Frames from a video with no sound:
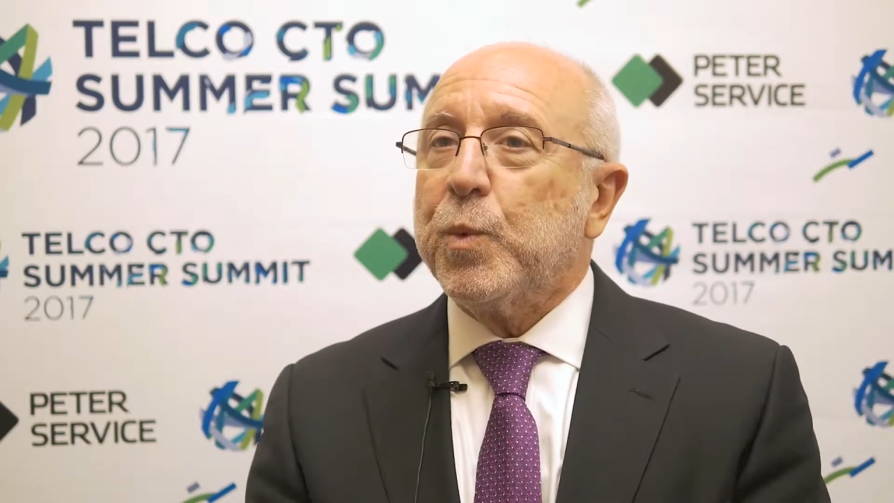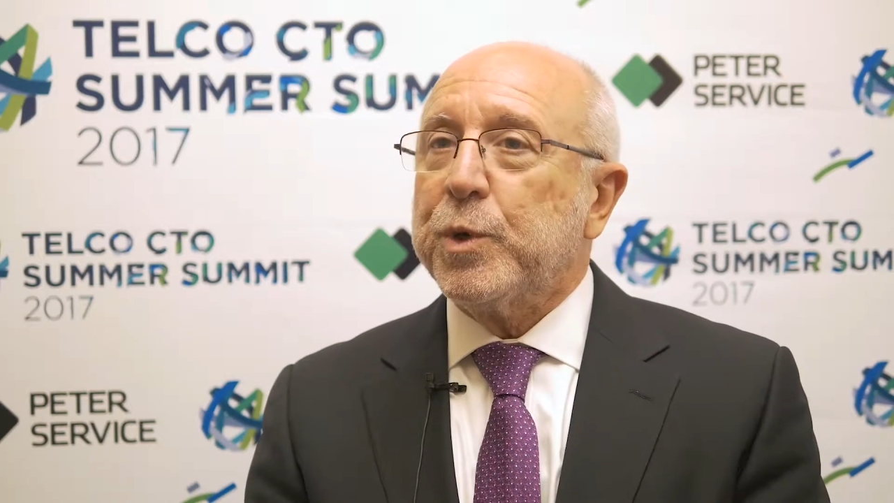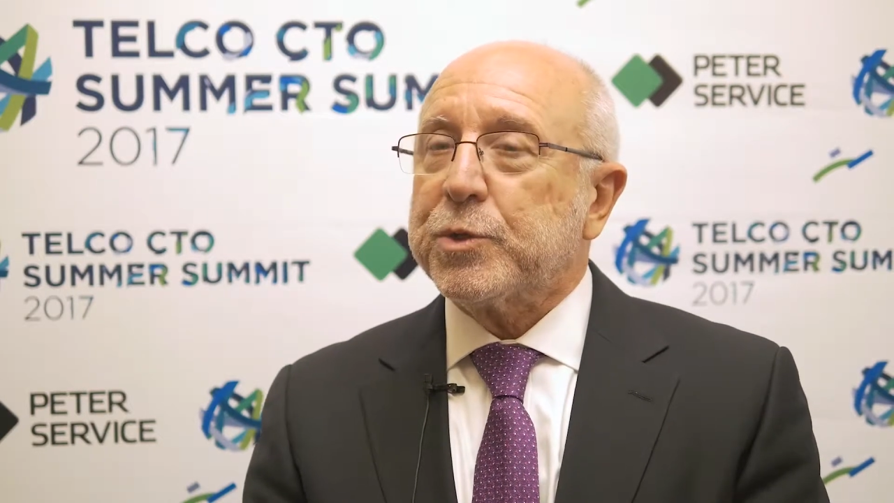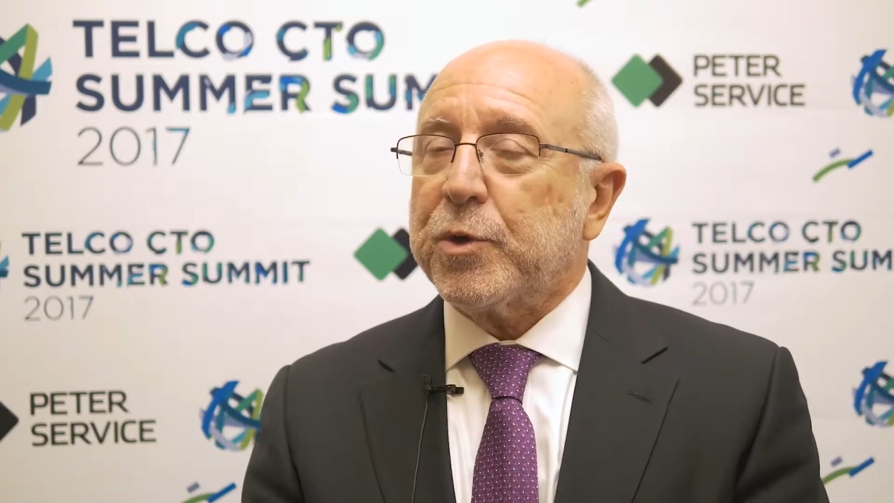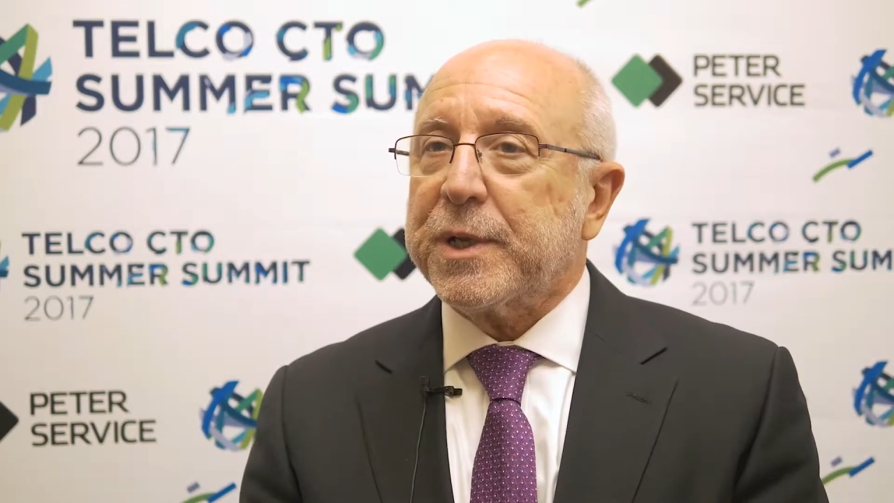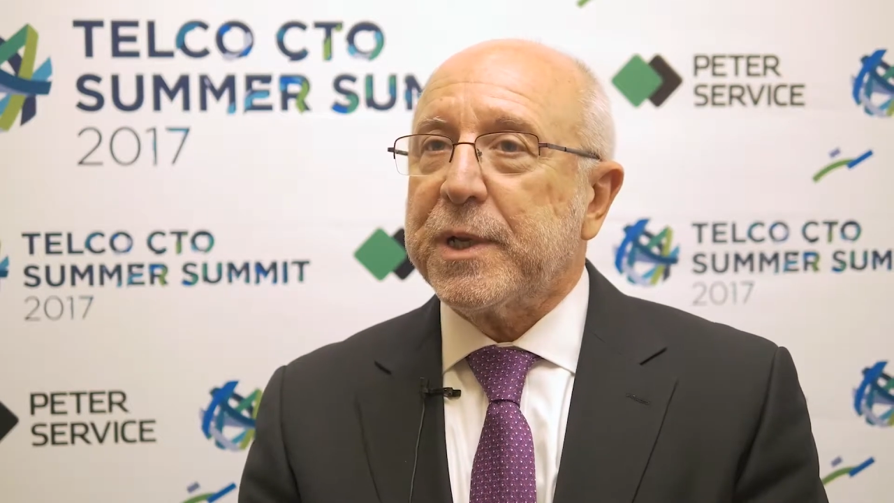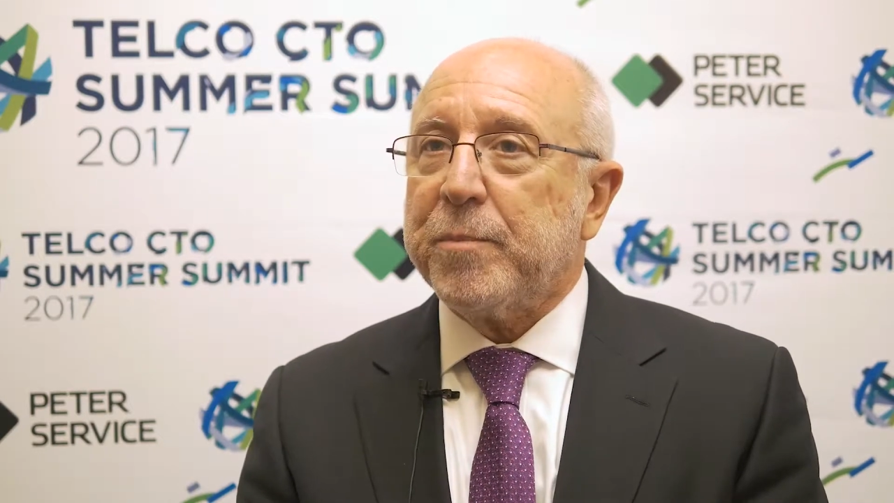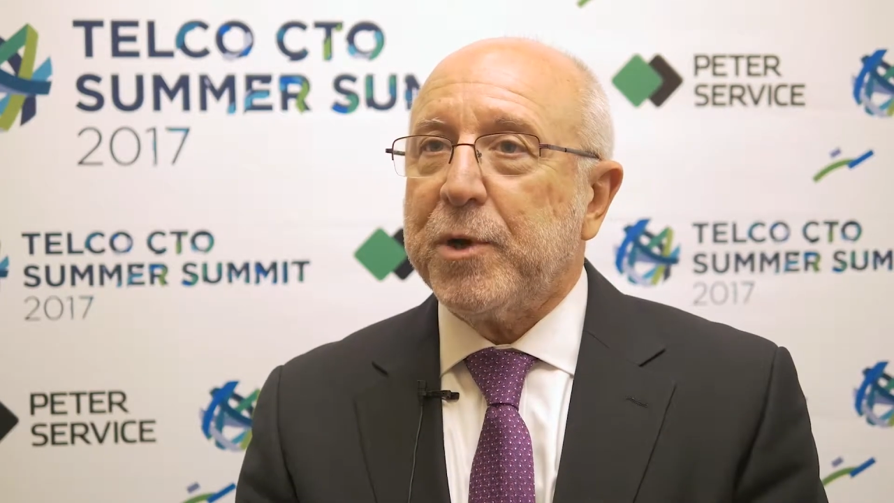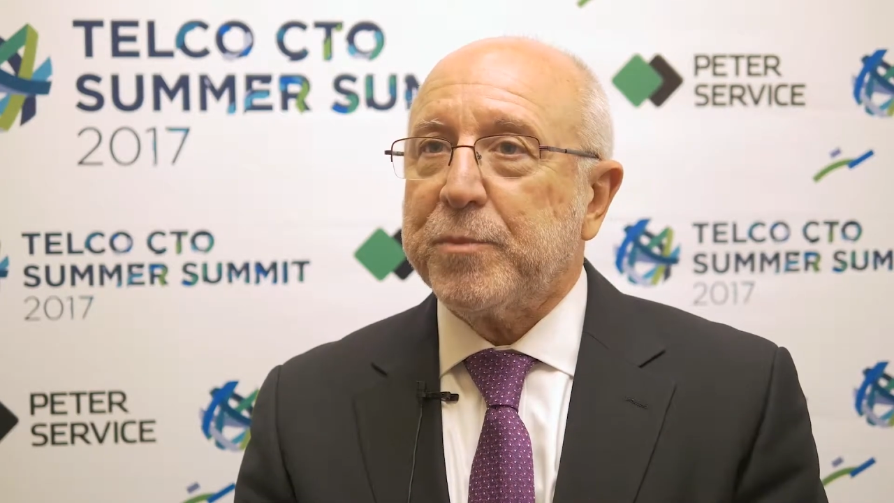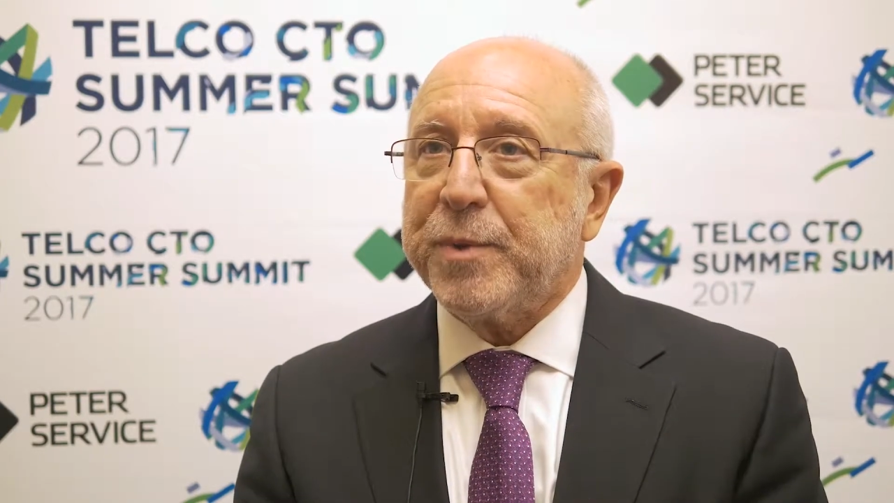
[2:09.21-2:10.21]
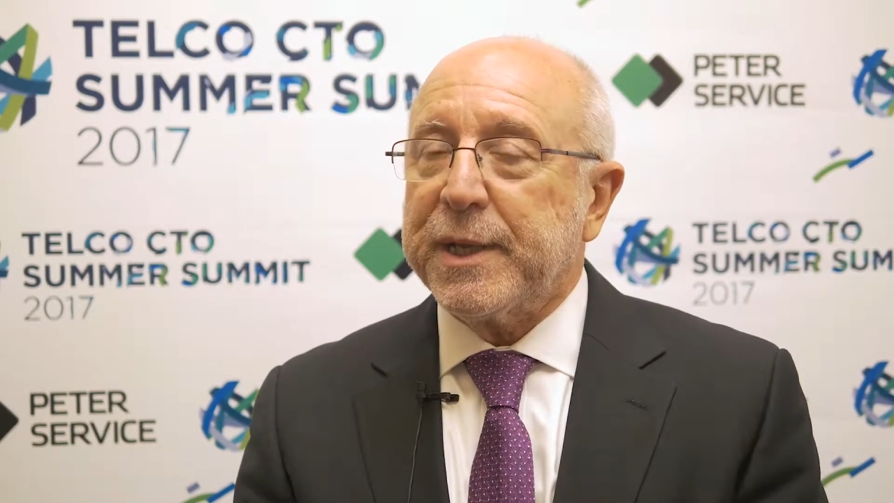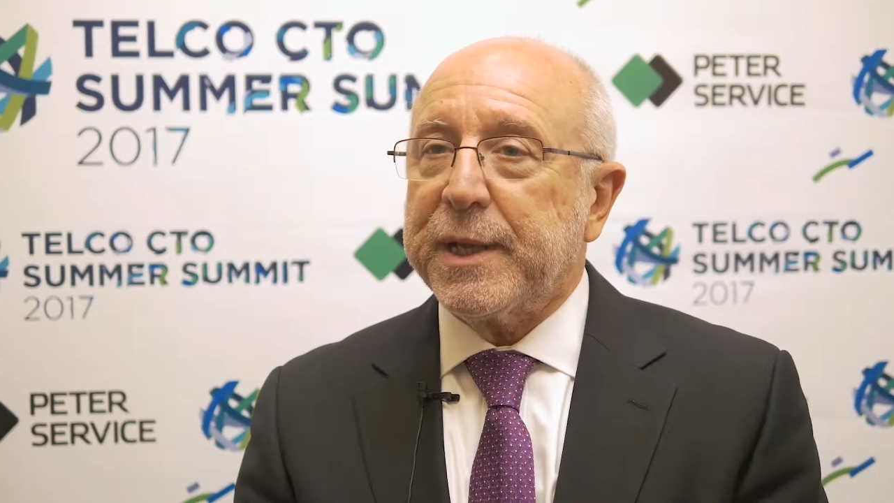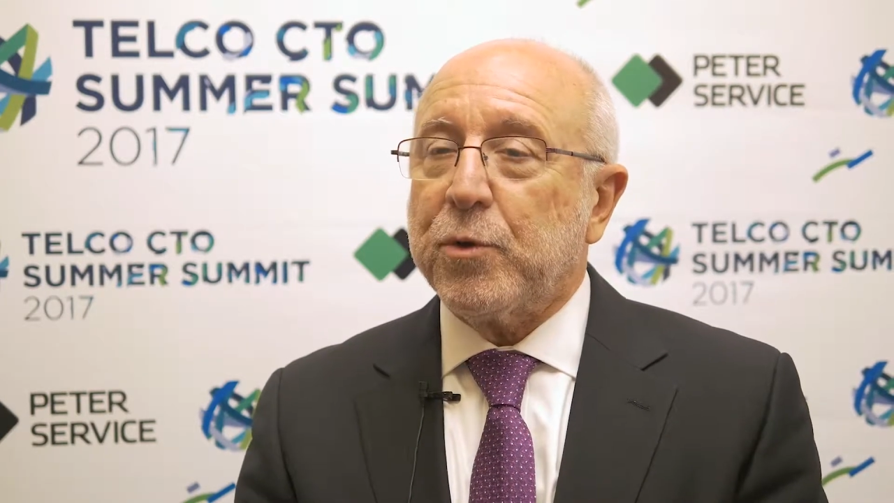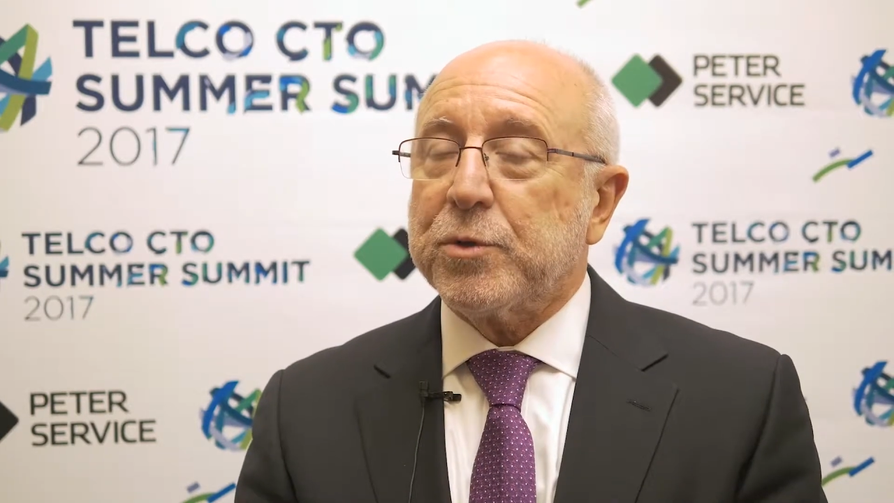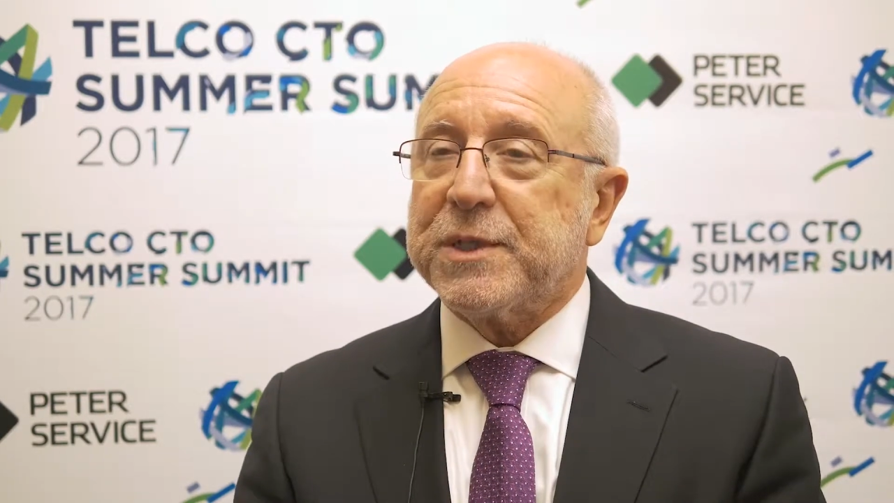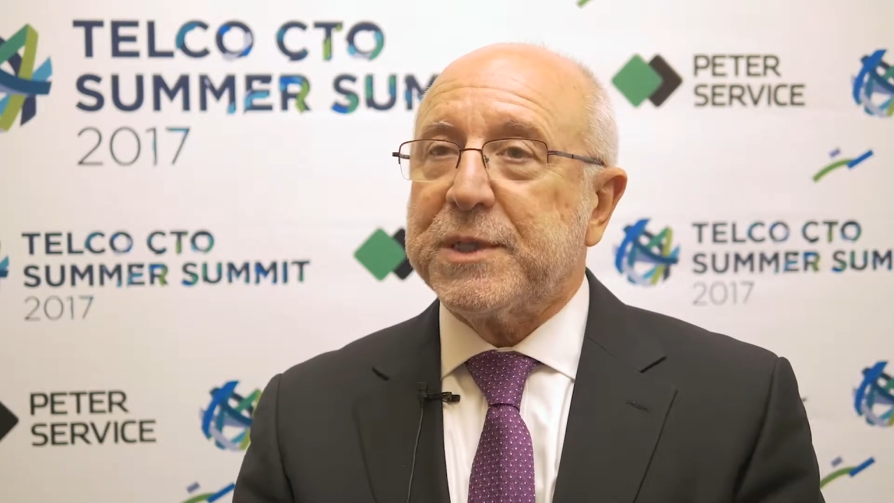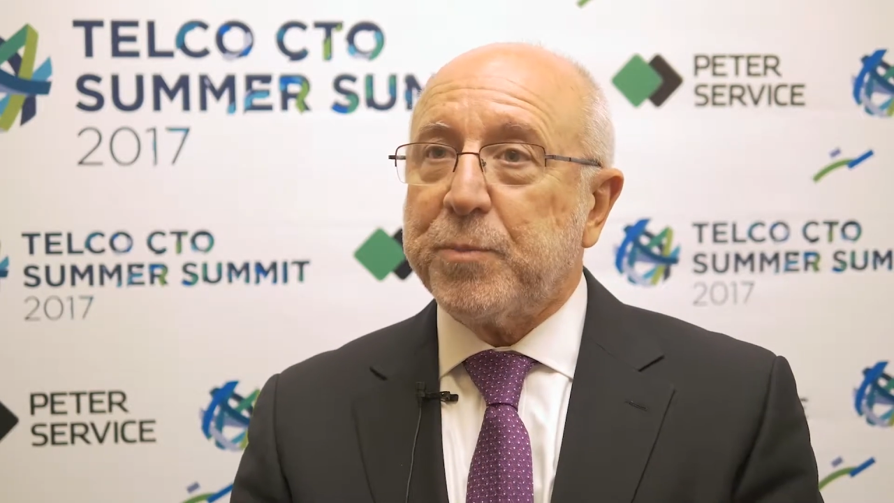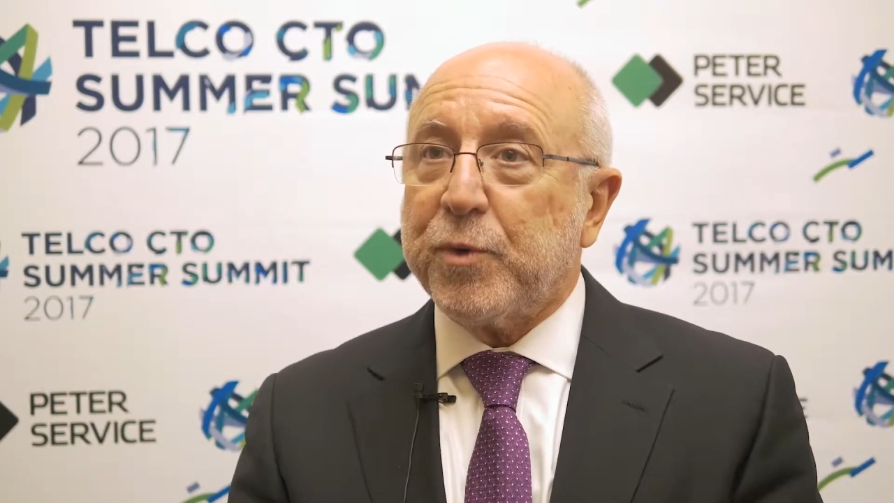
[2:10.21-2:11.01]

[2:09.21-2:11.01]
We're talking about being an OTT